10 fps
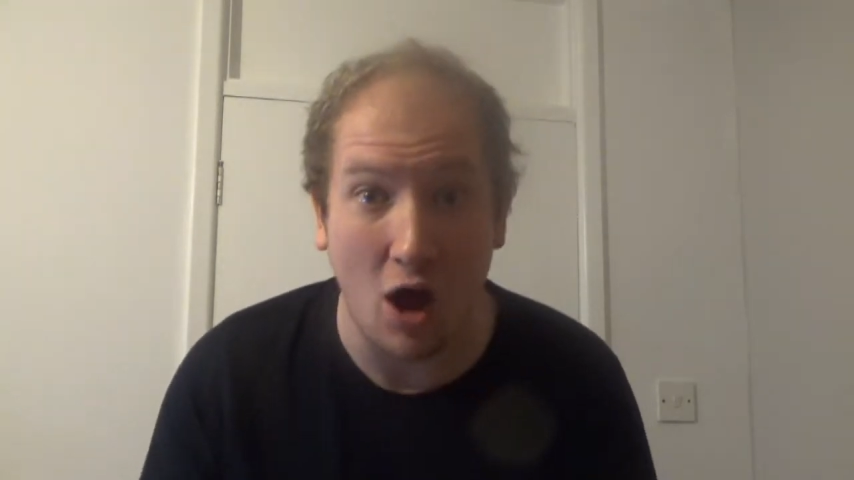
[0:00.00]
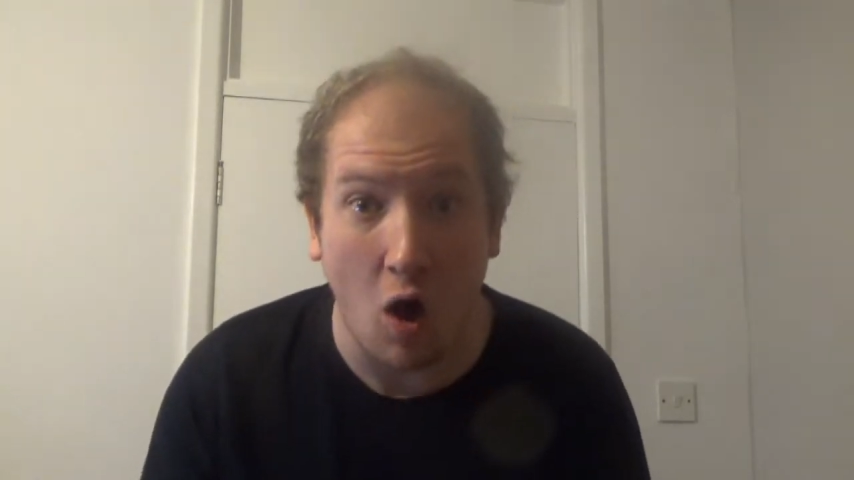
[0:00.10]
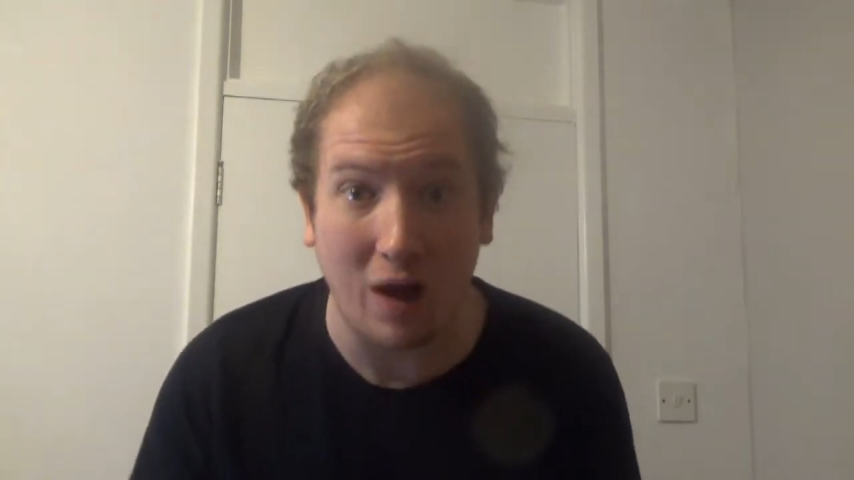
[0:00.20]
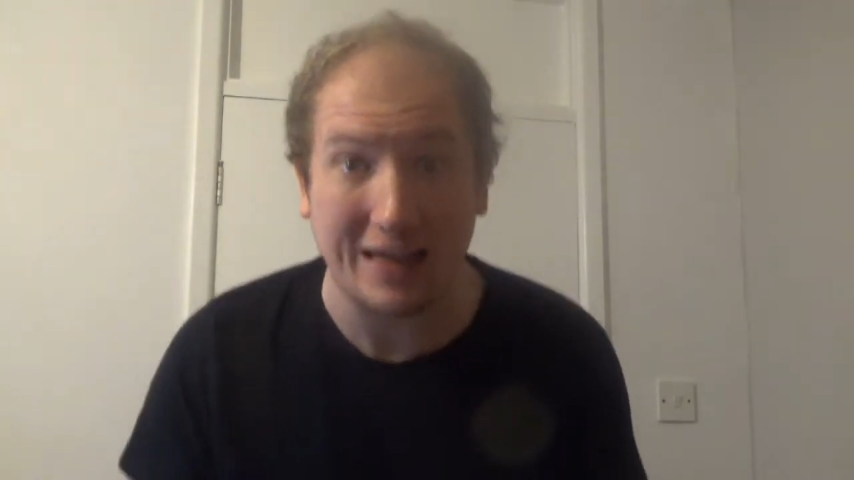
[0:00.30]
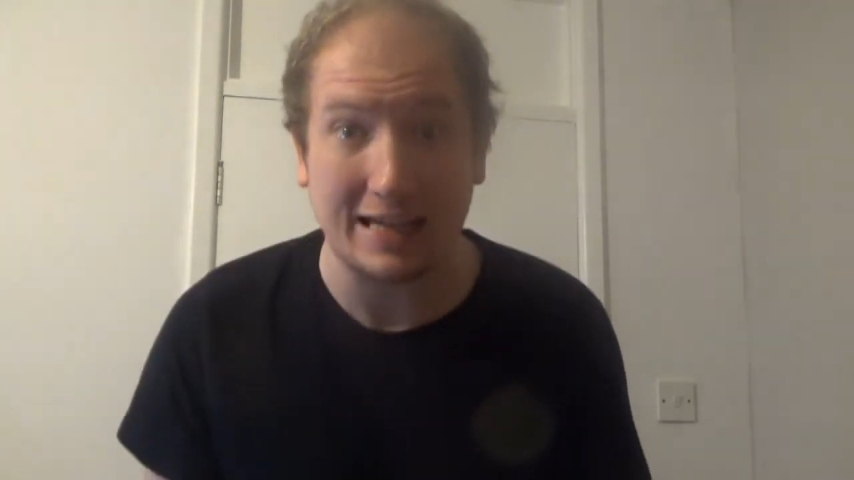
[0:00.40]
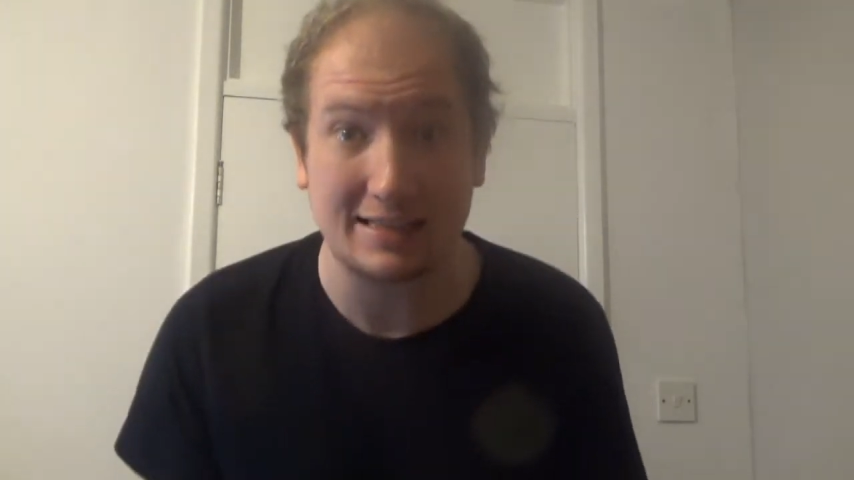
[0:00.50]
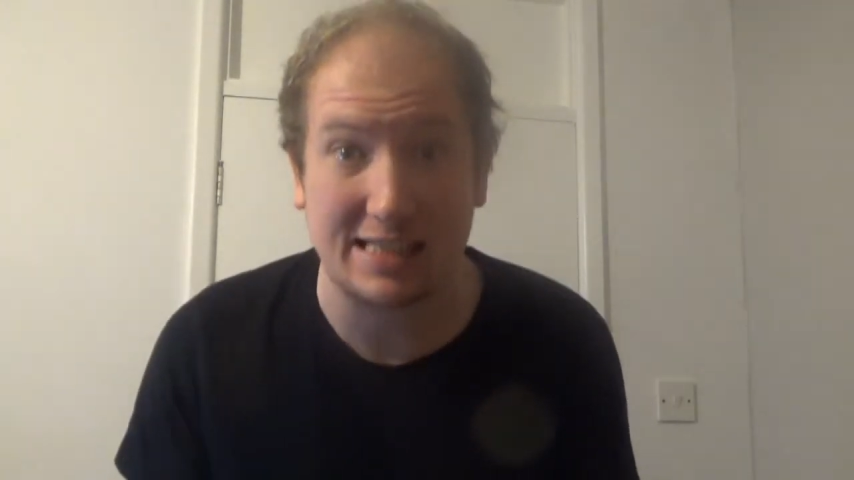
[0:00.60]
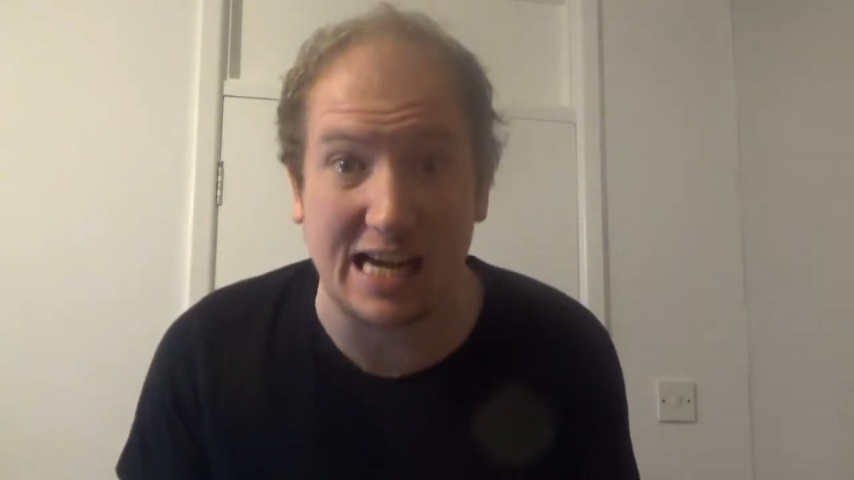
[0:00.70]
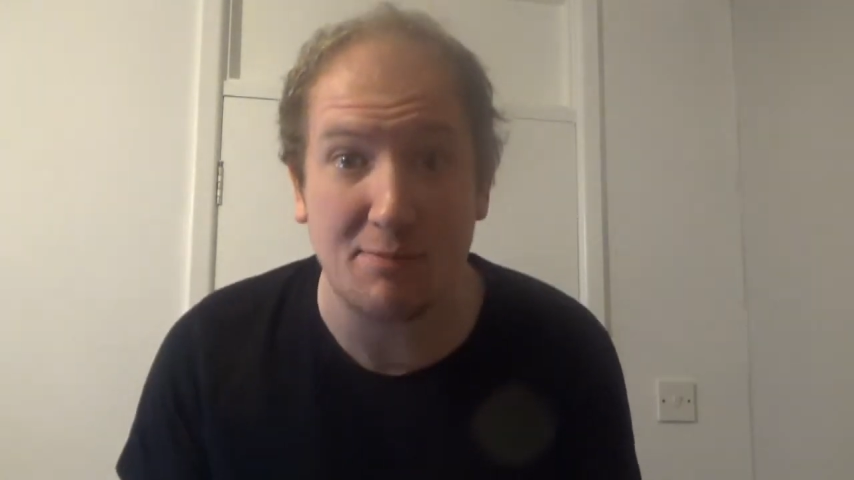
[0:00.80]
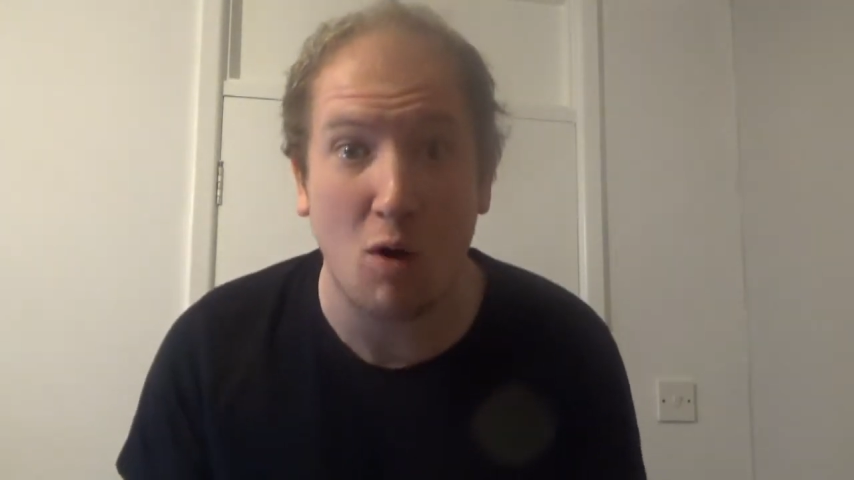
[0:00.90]
I get to
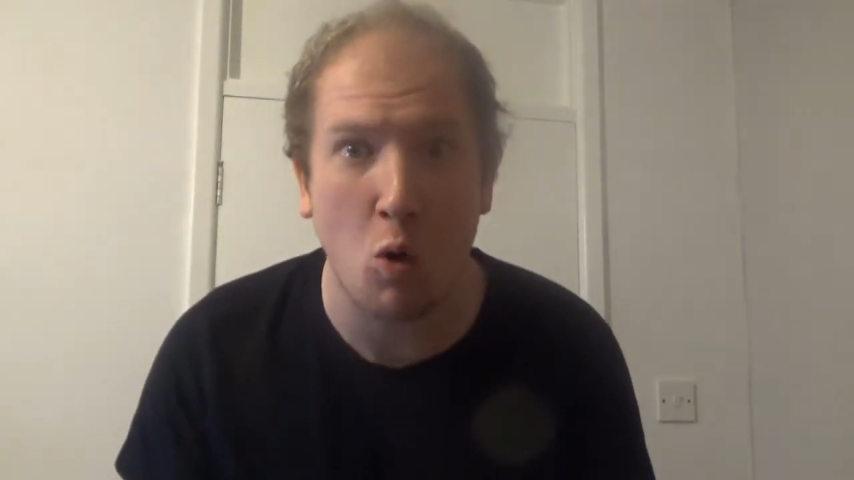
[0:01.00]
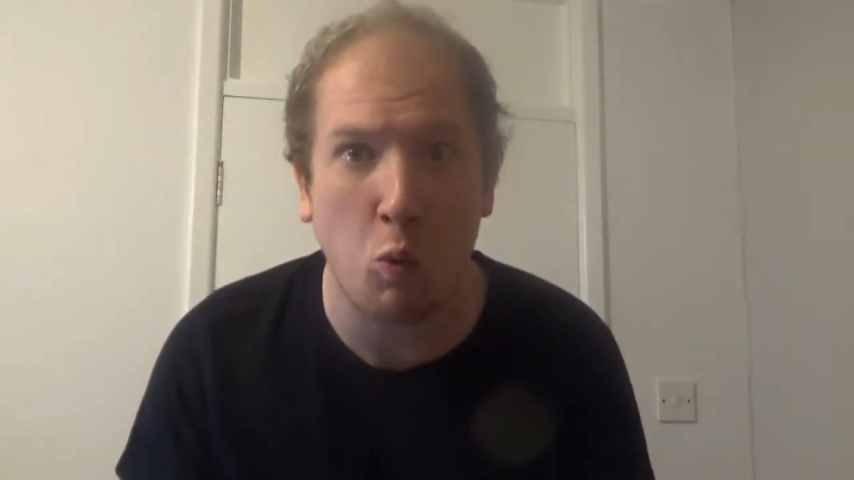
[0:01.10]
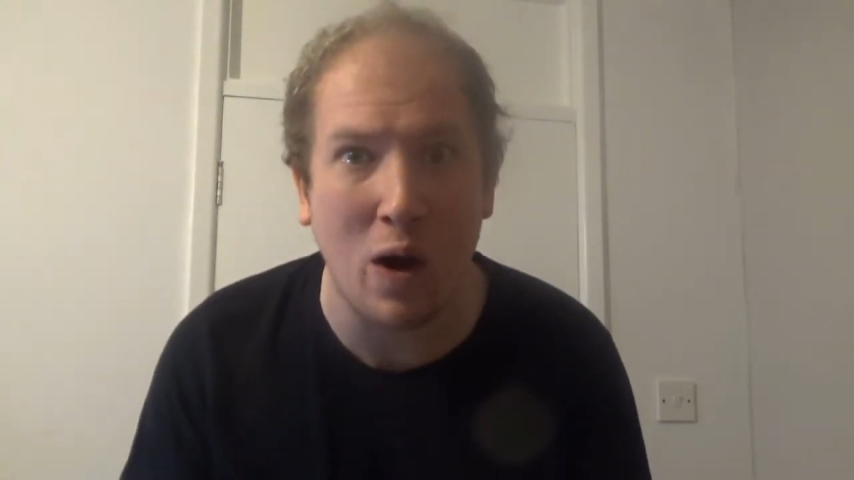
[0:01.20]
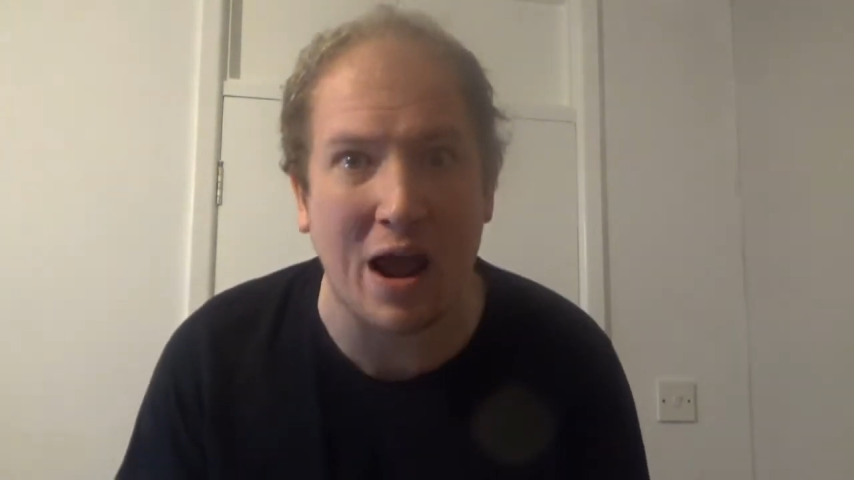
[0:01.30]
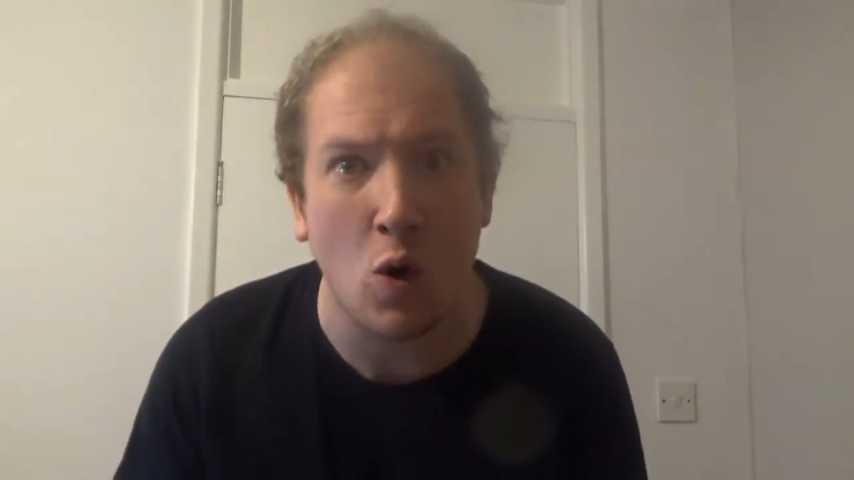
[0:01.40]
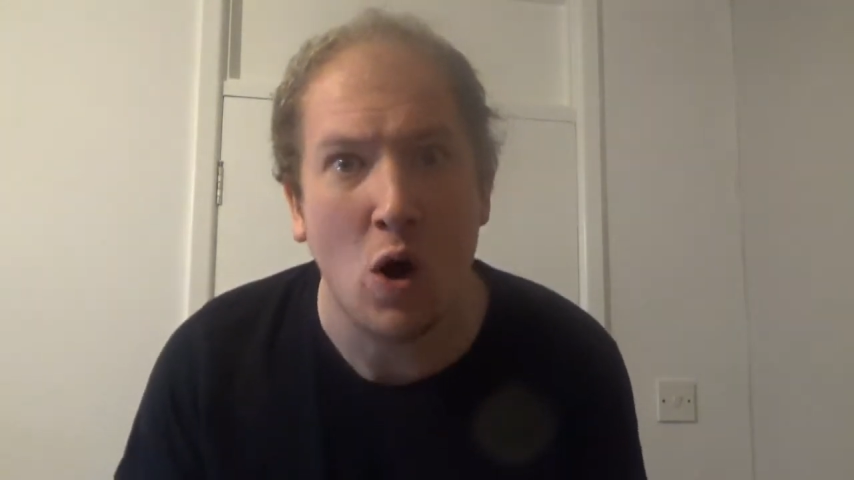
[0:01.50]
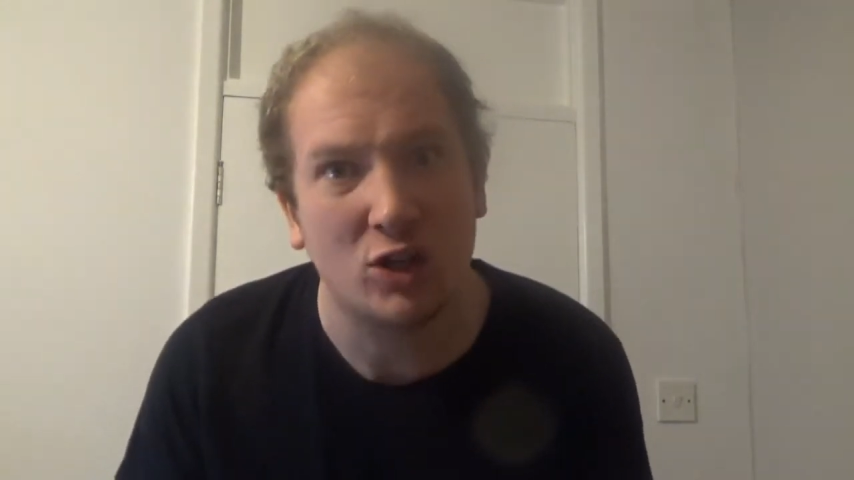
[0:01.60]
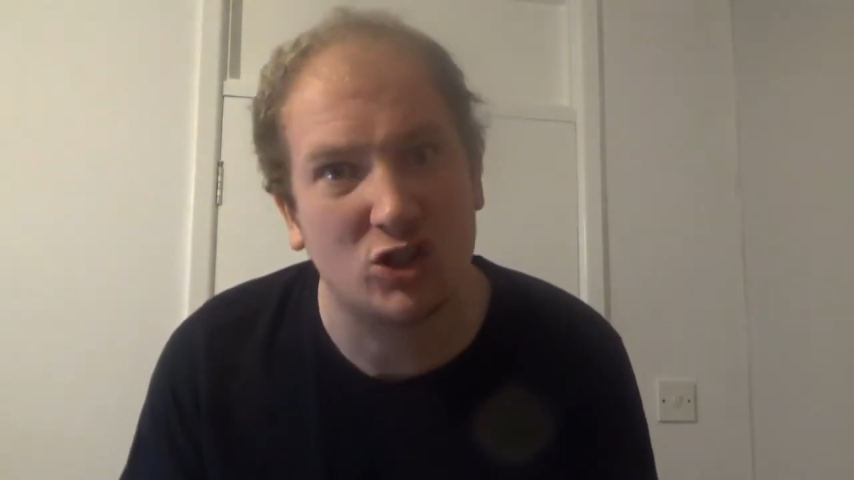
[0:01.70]
keep my will